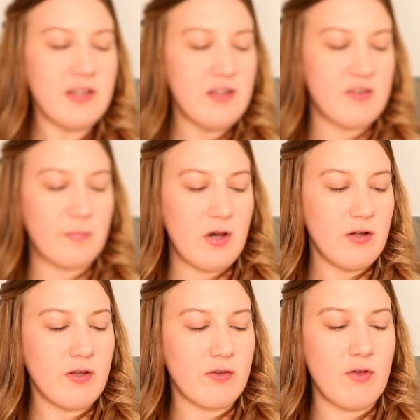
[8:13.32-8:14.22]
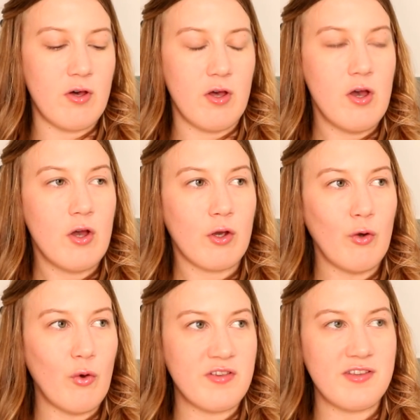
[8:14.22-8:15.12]
keen to buy like the
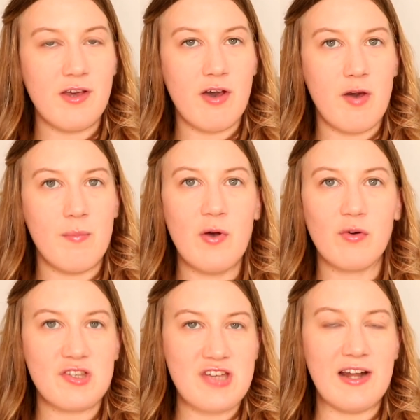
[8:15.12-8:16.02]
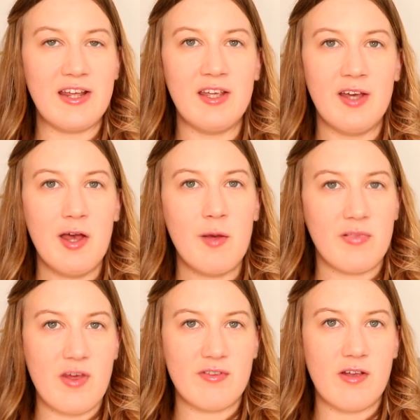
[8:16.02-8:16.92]
glossier milk jelly,
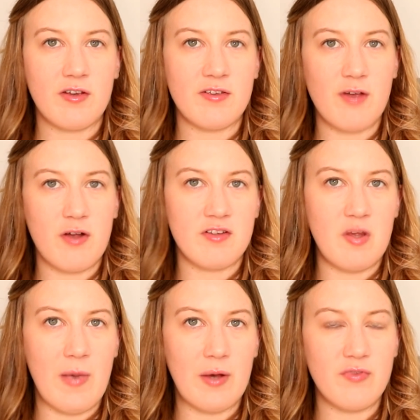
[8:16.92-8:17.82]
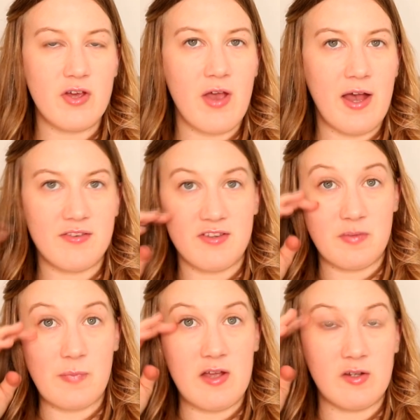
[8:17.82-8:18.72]
but there was like a certain amount that you had to
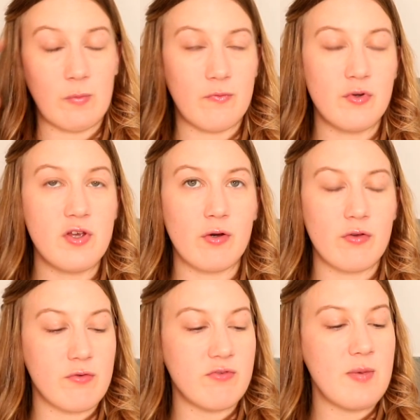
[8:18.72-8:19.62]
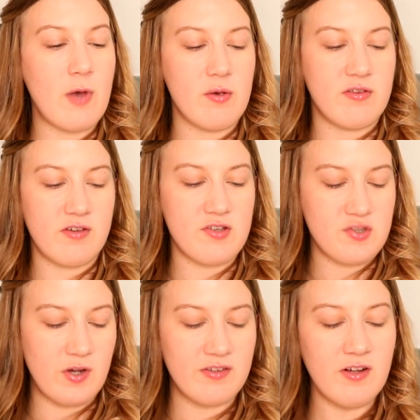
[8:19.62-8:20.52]
spend before you got the free postage.
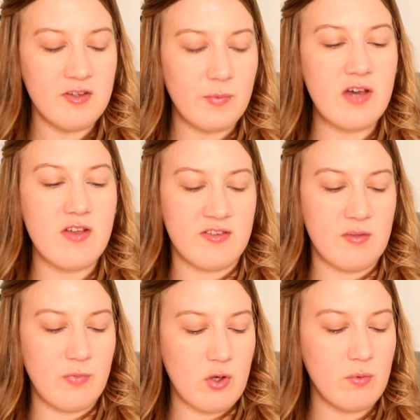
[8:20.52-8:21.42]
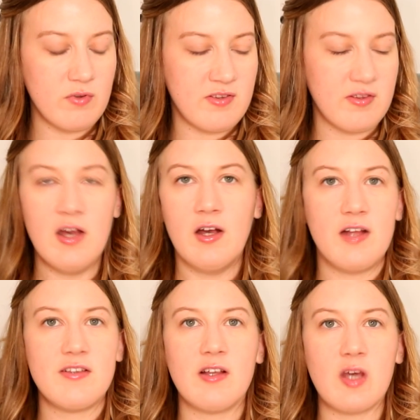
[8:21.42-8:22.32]
So I decided to buy this in Boots.
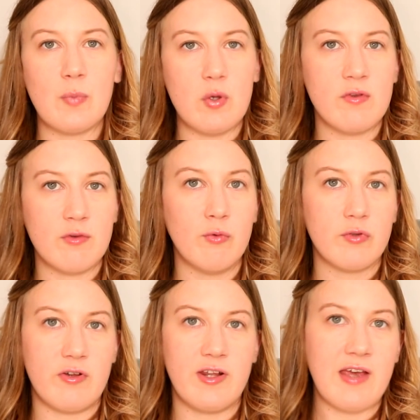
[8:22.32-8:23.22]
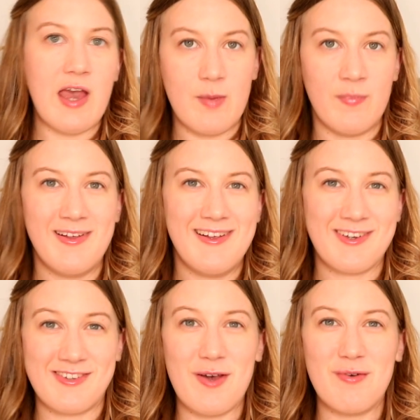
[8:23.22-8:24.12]
I did like a Boots order and it came
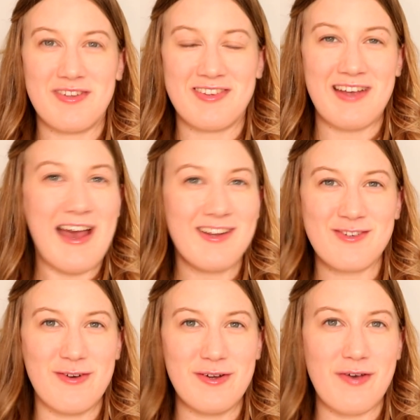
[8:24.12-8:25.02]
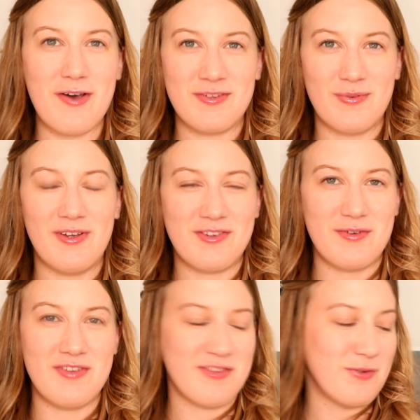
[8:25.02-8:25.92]
because I had coronavirus when I was
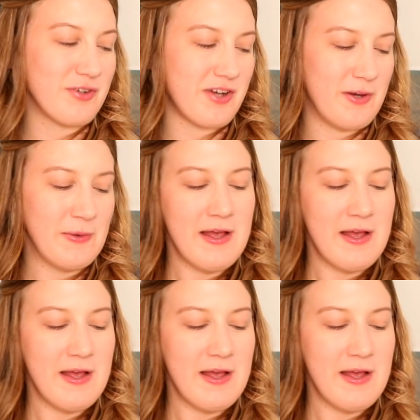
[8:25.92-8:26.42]
doing this order.